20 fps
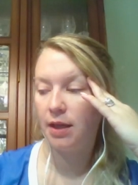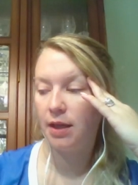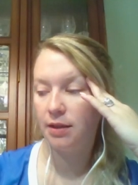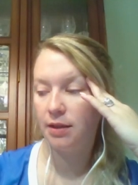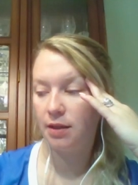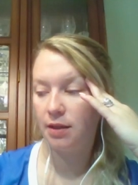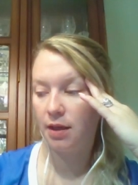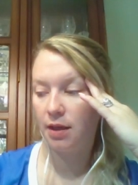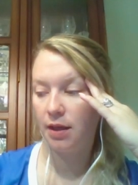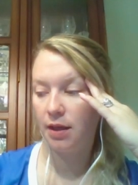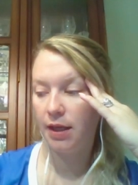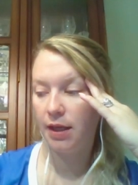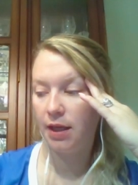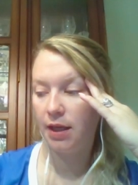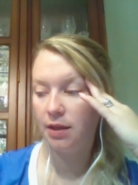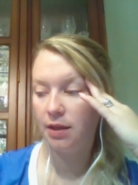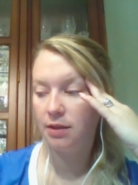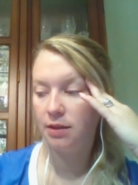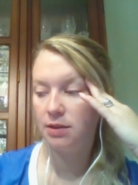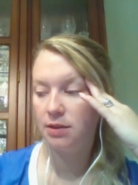that the
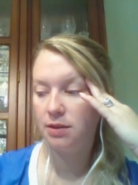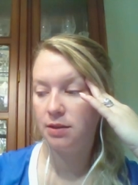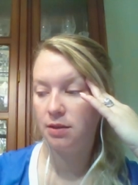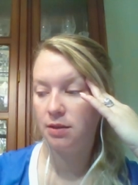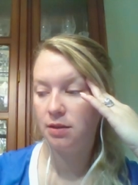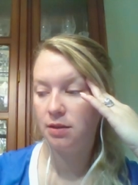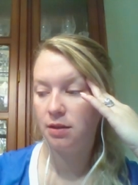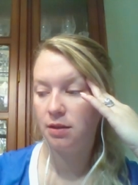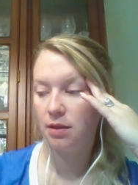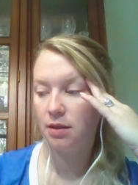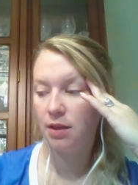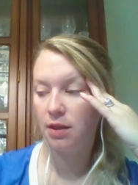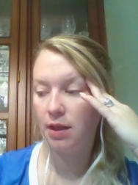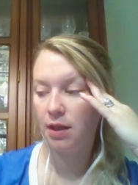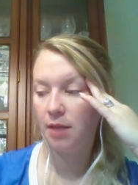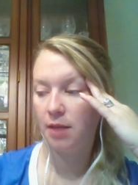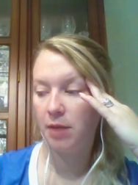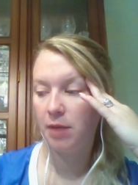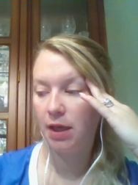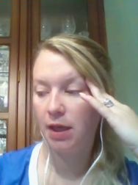height that
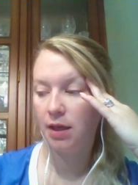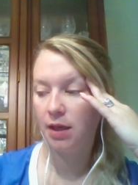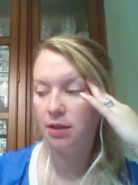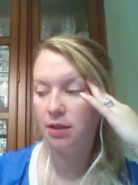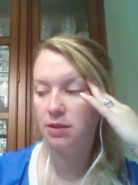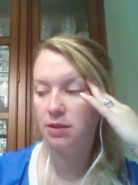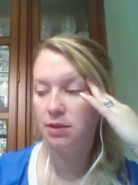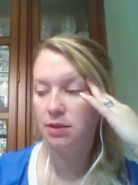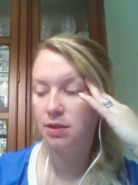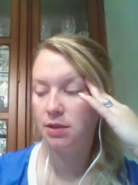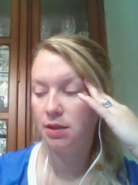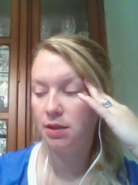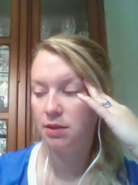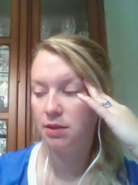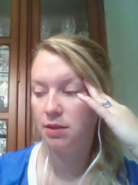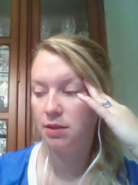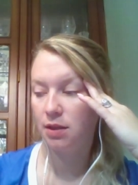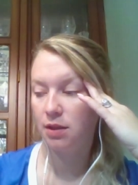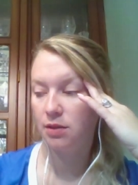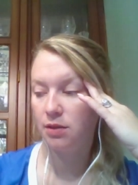I'm at is
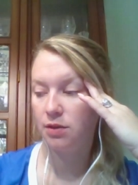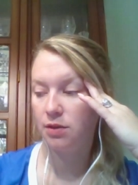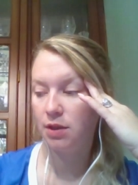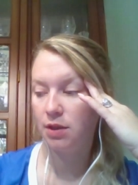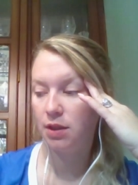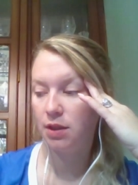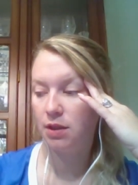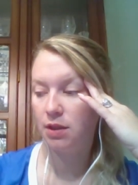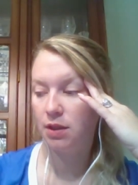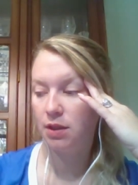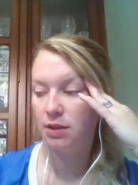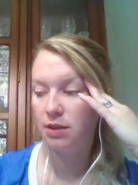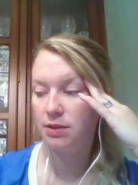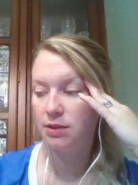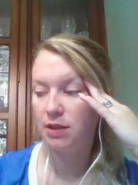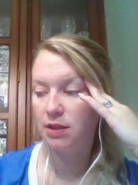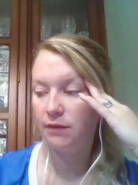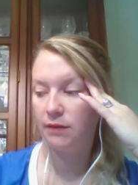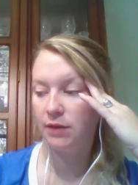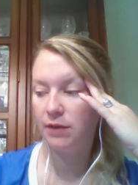
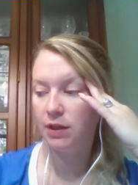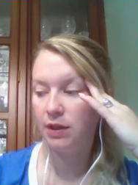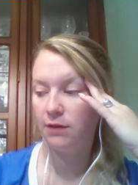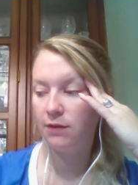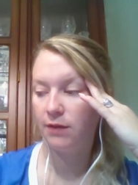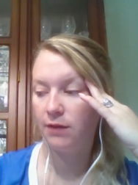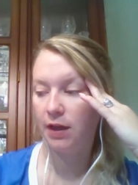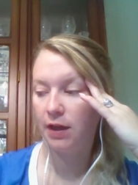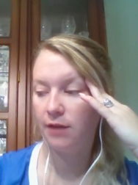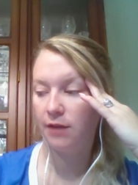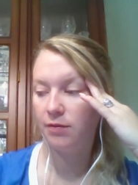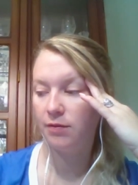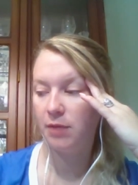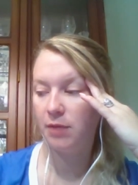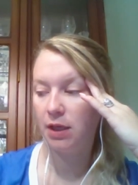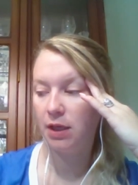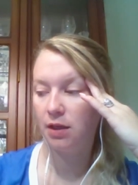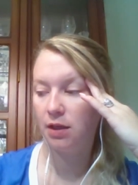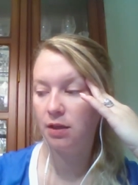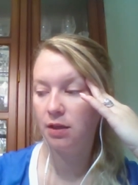175
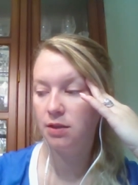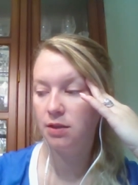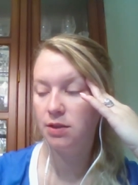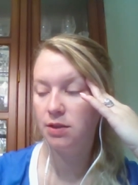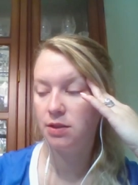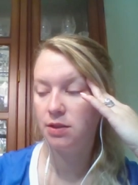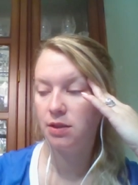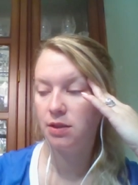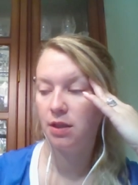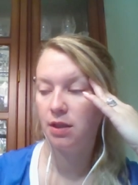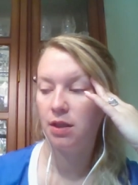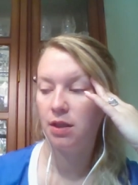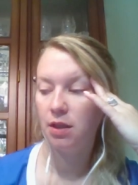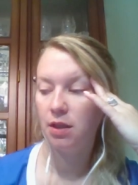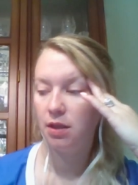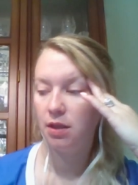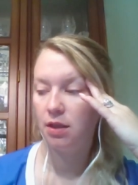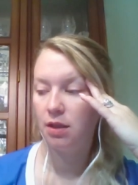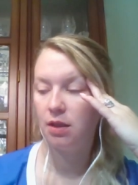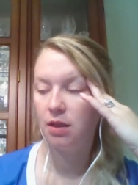meters
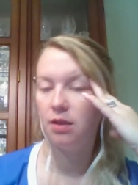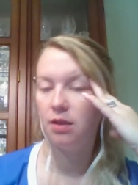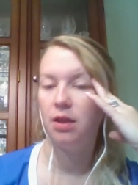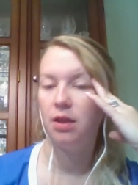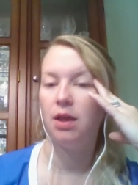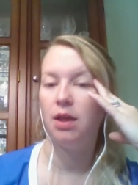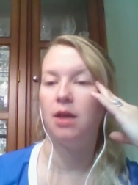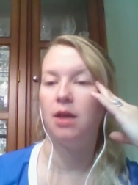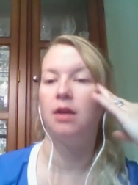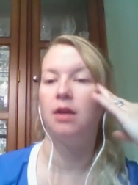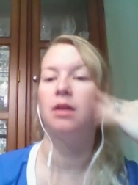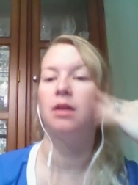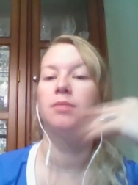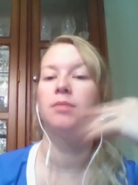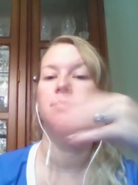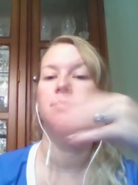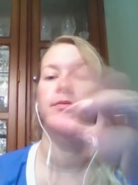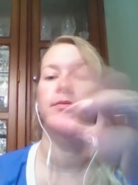in the air.